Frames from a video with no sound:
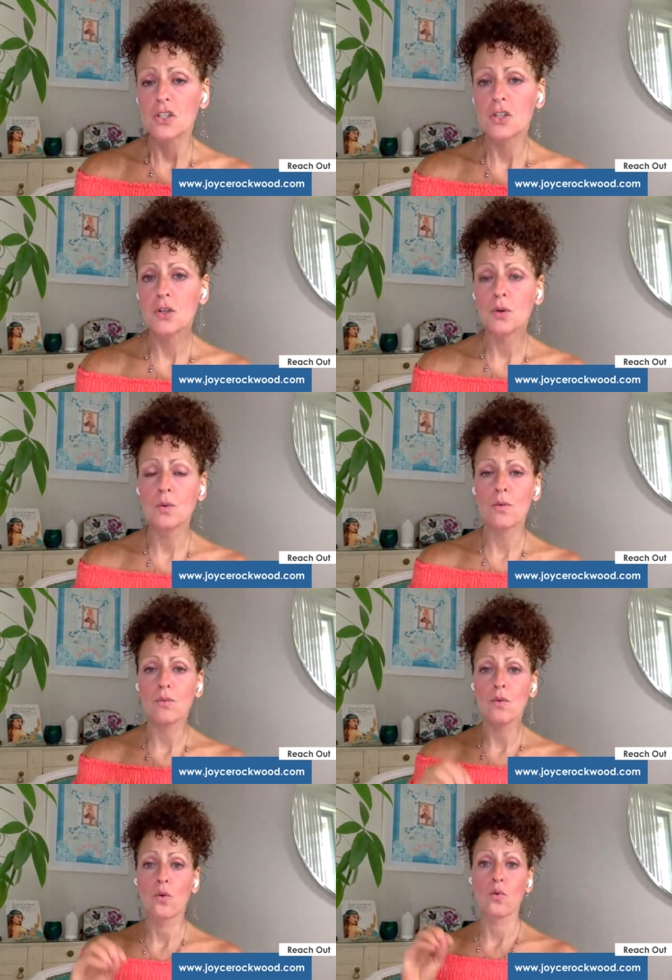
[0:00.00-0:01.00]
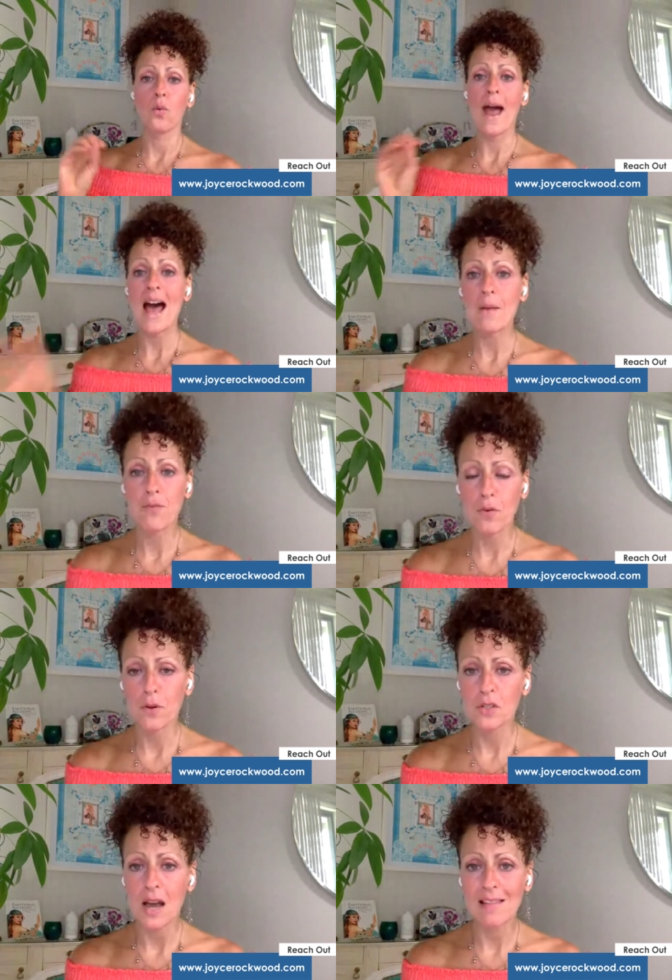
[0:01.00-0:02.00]
to grab for
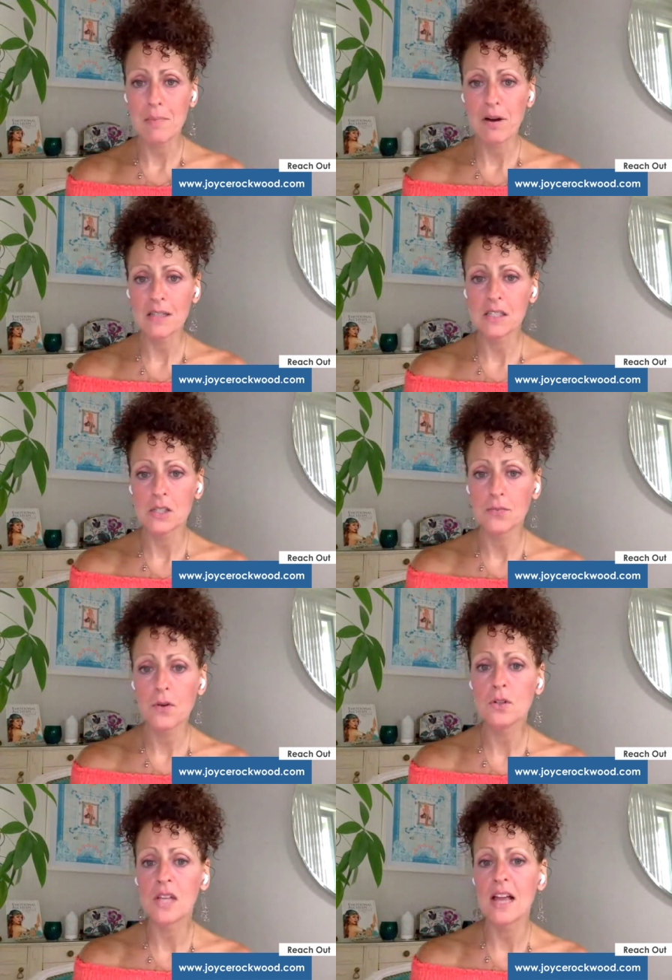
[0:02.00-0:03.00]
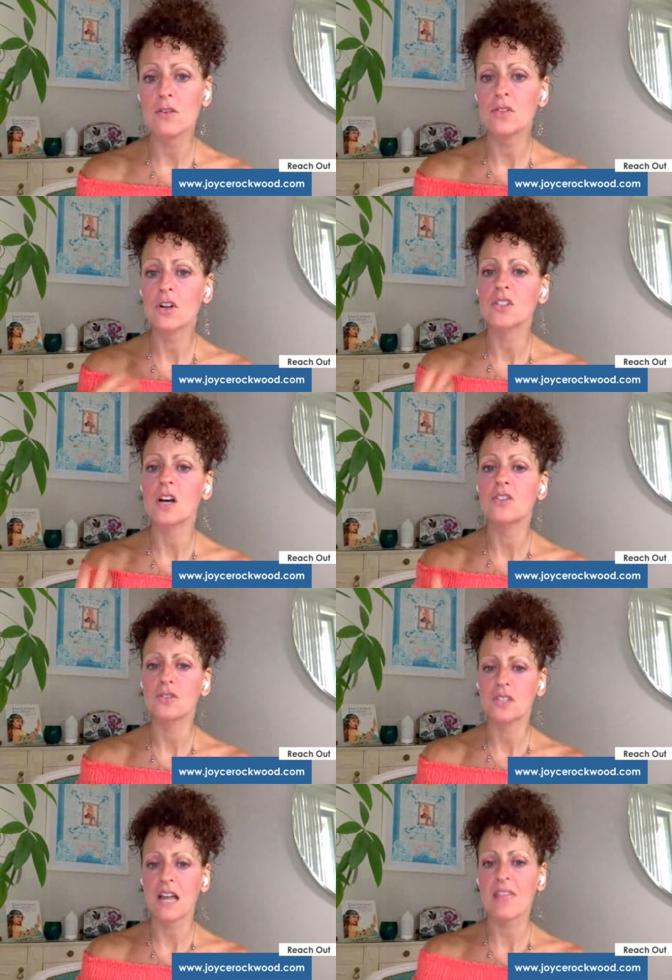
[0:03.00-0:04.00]
those highly processed foods. And you start to
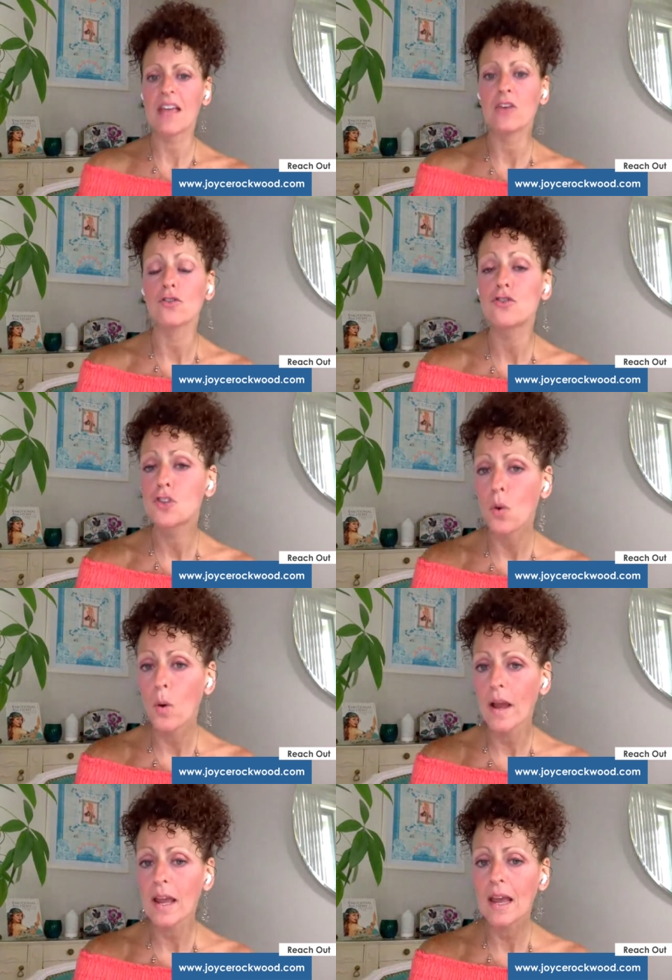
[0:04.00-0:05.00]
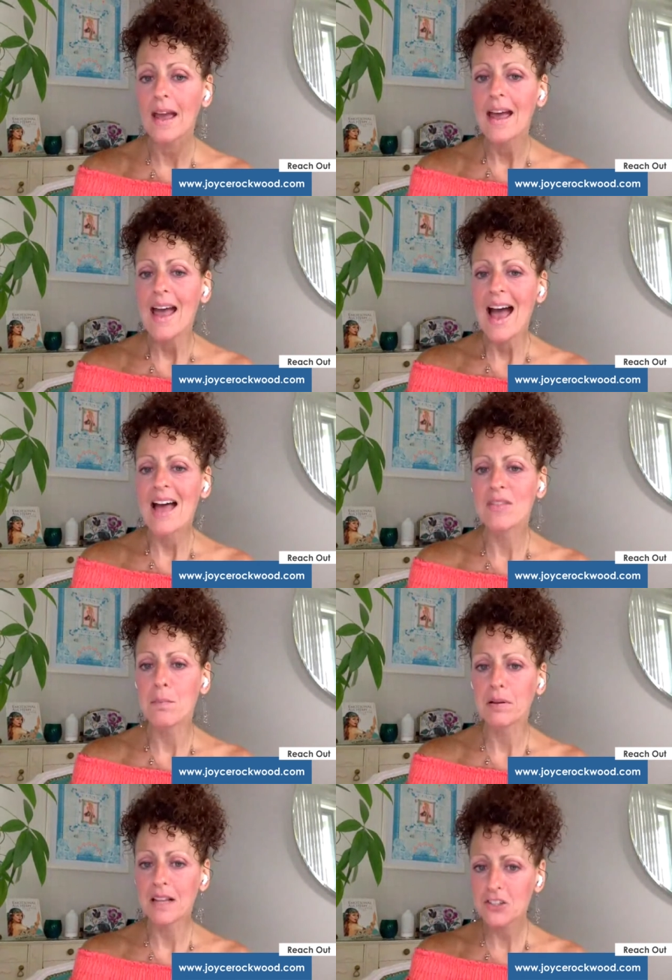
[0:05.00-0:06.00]
understand that your joy and the
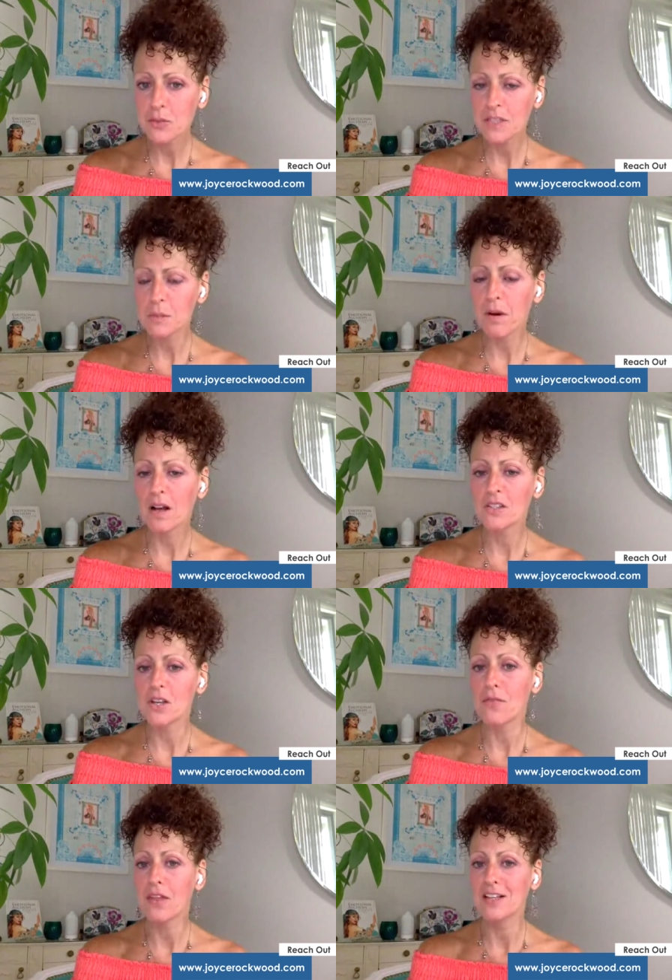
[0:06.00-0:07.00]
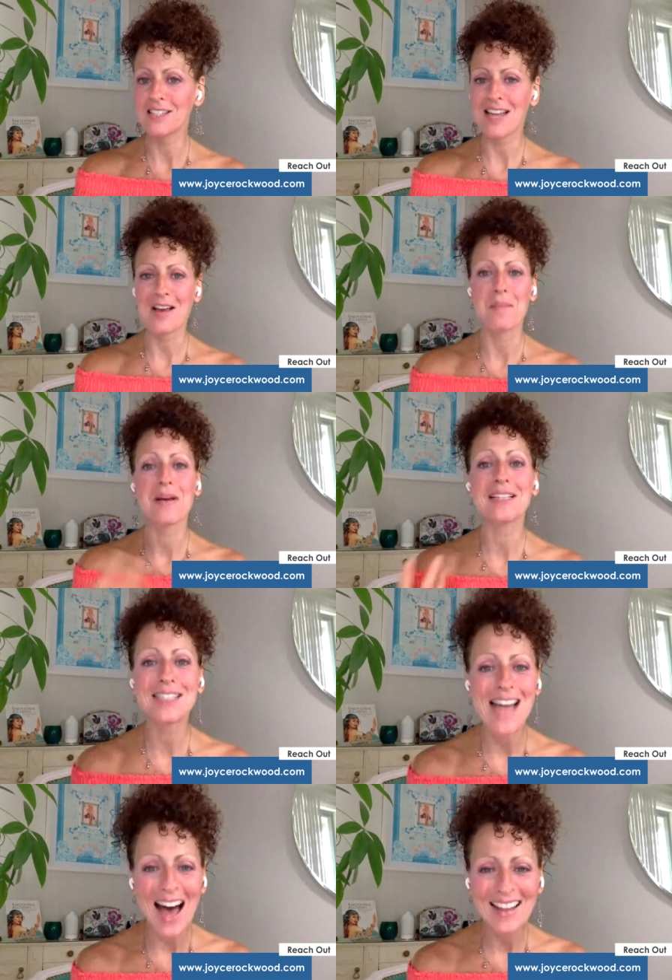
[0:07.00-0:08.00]
pleasure response of things like a big
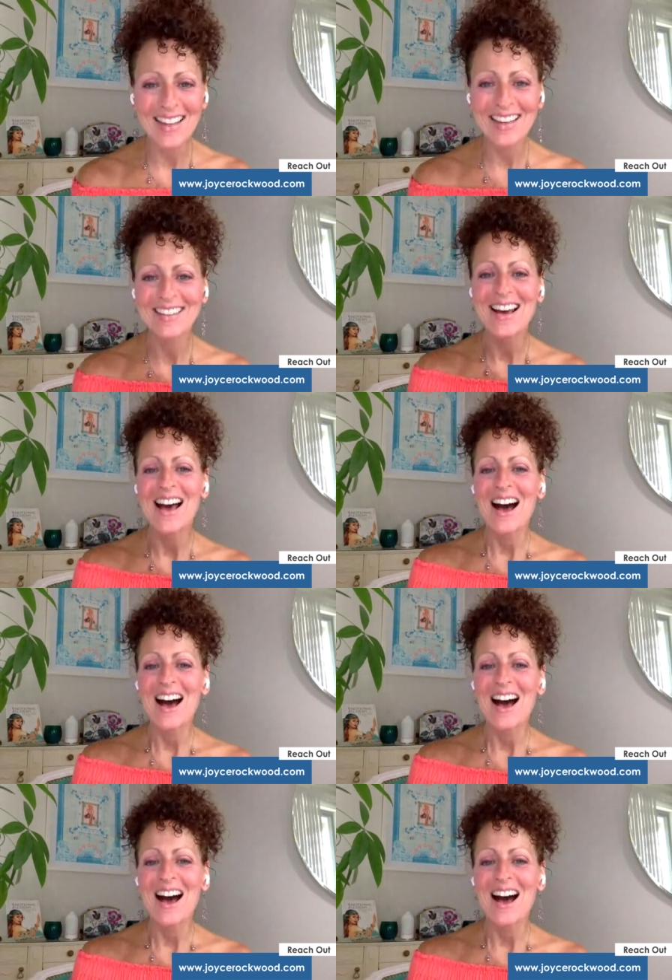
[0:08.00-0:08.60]
salad